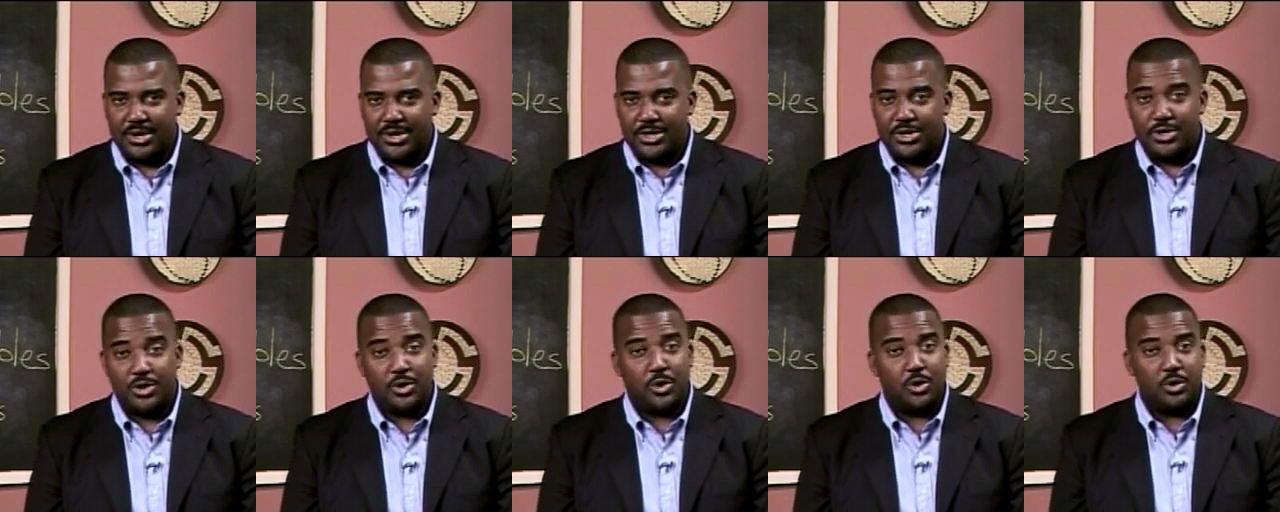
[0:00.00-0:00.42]

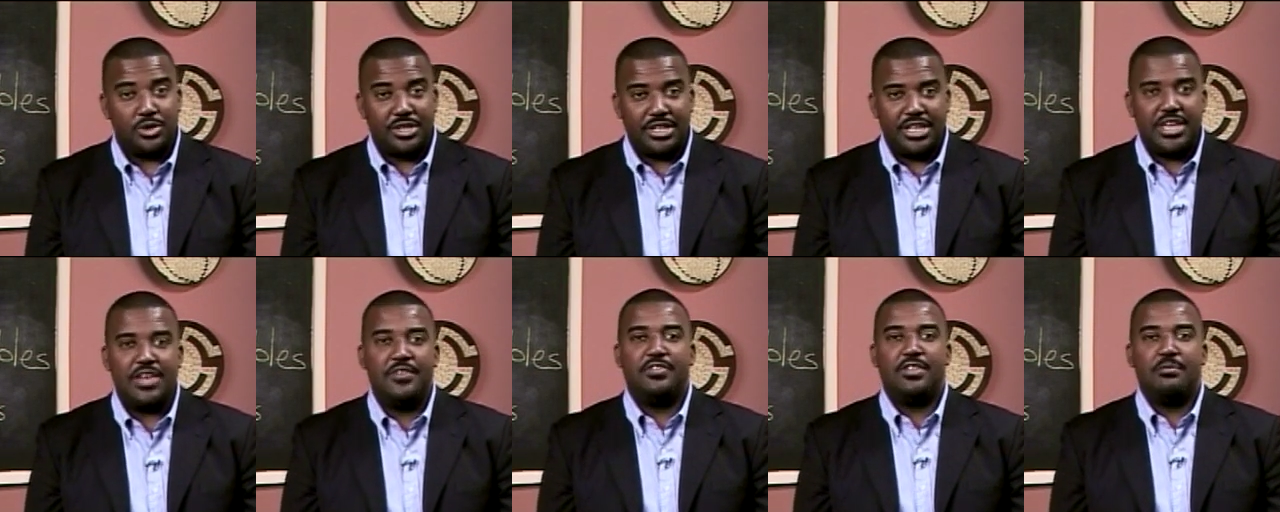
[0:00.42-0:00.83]
You could
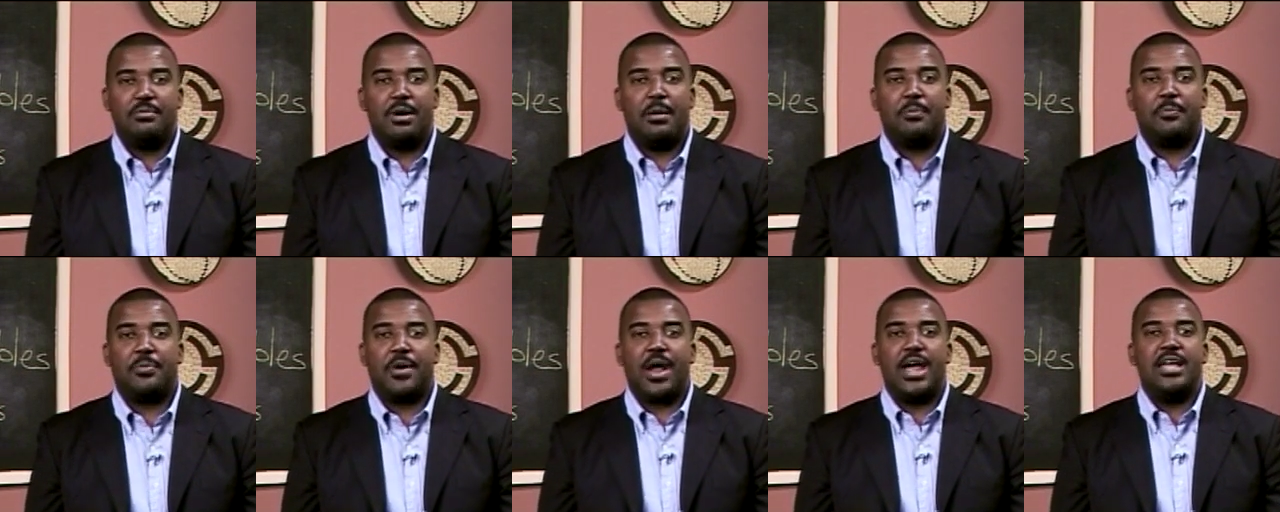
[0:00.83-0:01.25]
give them
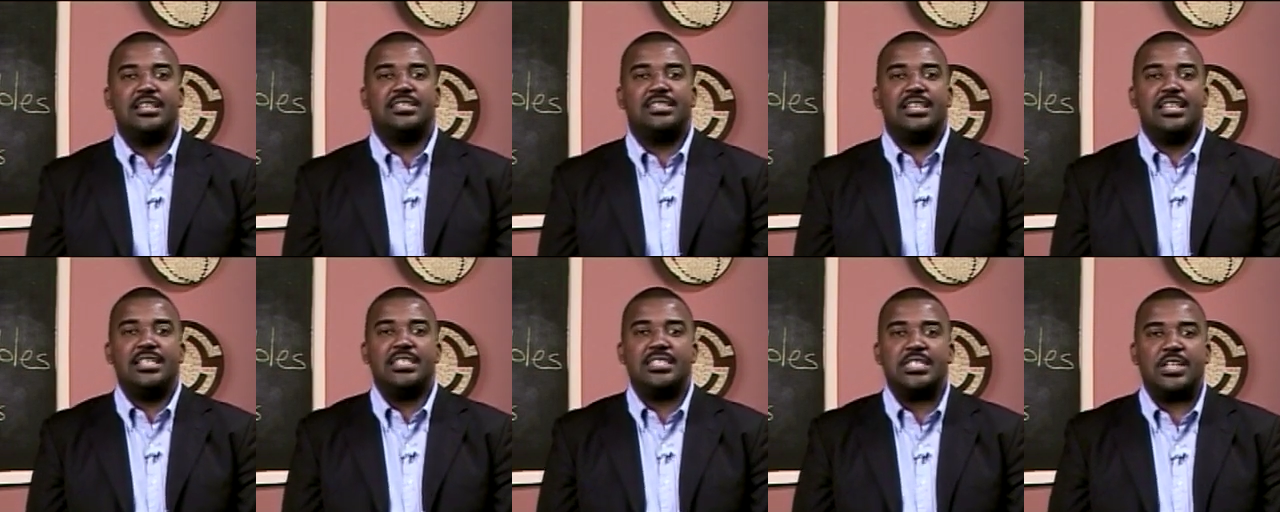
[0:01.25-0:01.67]
a price
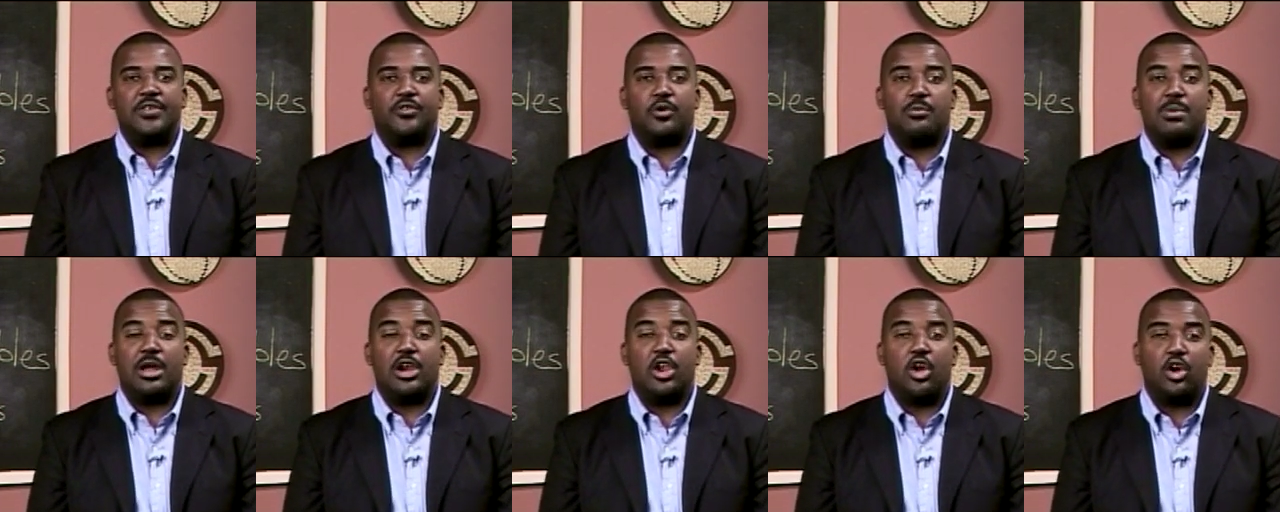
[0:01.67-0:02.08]
list
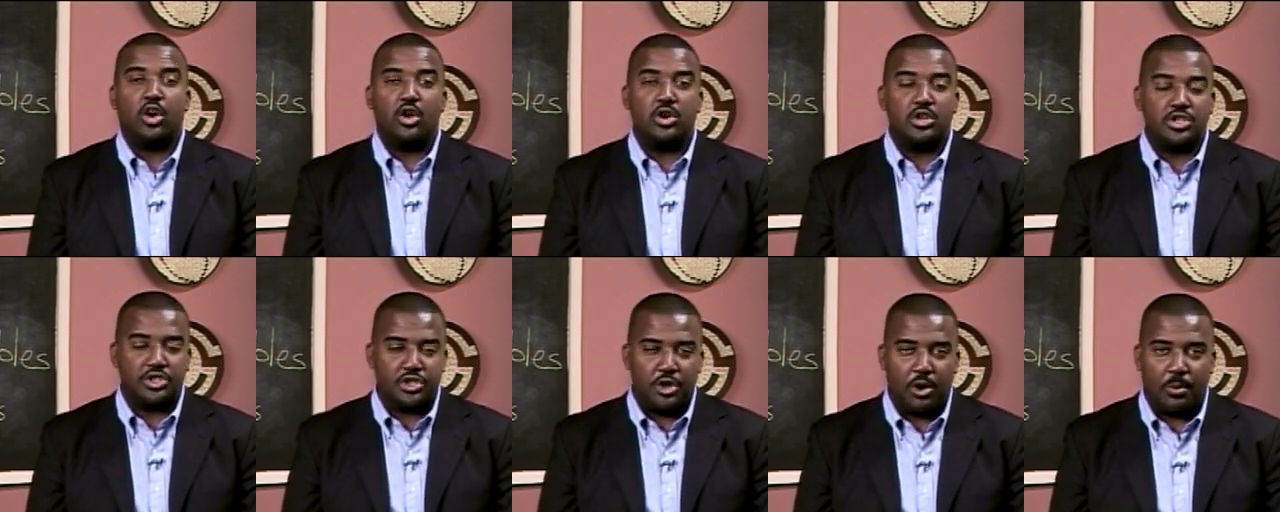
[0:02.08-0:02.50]
from a
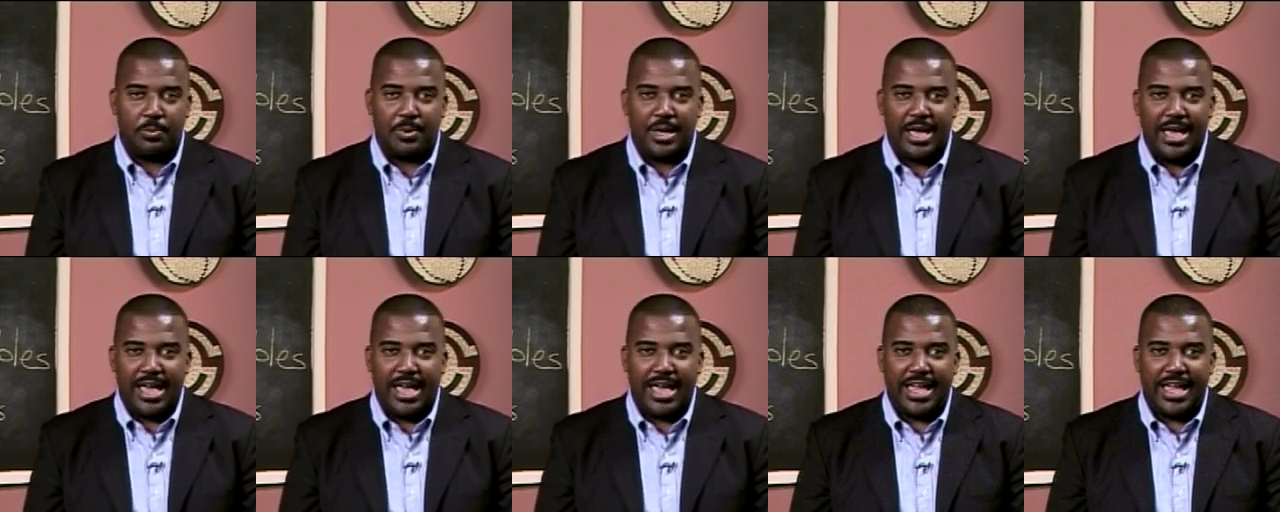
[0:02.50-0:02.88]
local shop